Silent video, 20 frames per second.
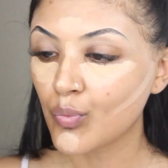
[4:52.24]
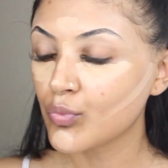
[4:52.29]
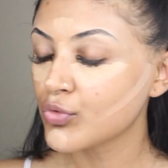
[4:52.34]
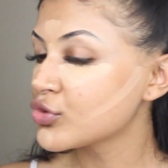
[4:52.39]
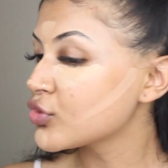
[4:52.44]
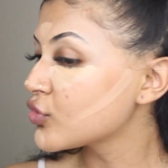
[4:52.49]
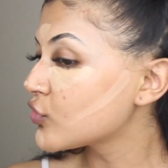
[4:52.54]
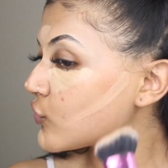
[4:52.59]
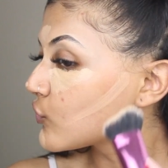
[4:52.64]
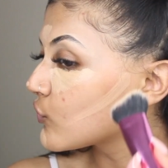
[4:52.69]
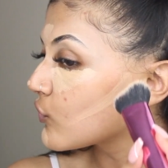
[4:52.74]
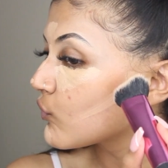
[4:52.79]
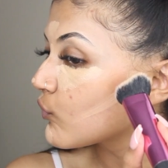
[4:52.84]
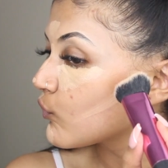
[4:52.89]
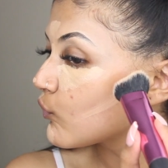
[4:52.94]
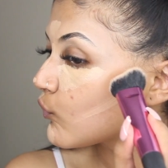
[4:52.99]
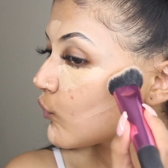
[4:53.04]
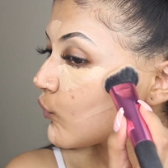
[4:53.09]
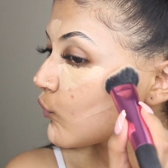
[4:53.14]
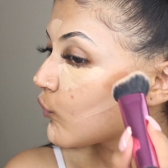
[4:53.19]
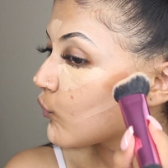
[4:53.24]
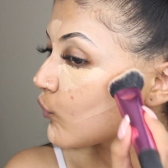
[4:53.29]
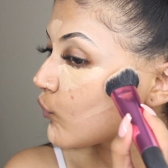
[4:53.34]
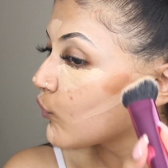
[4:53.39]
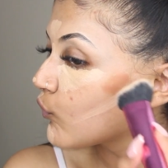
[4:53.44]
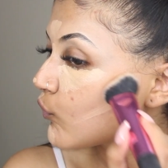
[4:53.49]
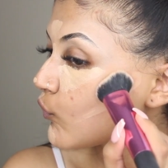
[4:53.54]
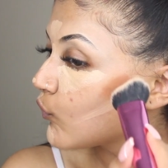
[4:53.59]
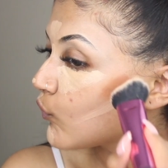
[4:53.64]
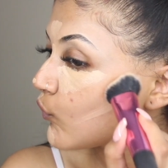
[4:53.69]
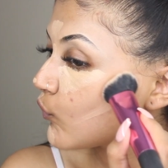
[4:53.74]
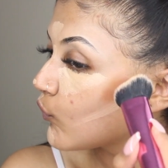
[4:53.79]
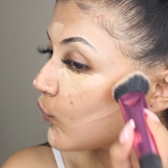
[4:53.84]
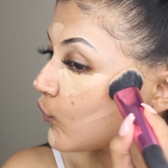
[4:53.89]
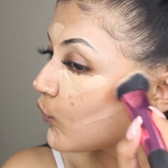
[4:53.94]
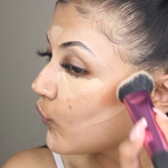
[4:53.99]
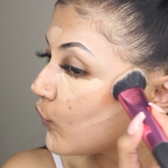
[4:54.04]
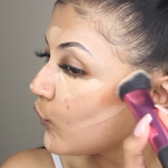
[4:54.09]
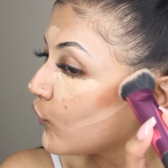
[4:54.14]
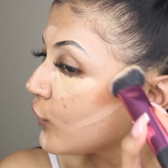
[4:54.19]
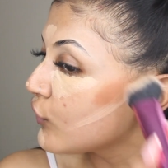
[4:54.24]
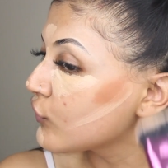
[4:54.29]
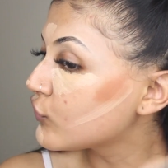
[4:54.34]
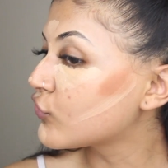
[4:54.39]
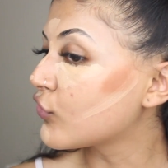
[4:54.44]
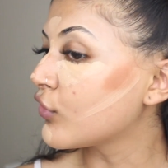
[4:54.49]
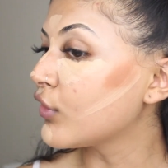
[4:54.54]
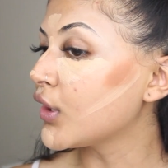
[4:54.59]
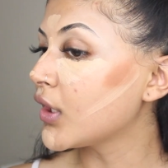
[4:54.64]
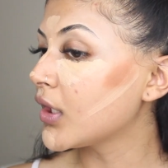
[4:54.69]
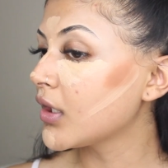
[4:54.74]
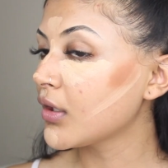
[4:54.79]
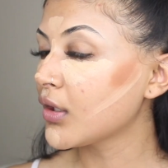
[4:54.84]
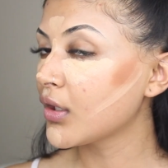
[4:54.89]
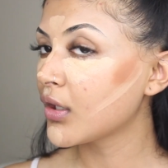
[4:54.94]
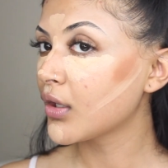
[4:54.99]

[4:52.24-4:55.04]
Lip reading: Just literally.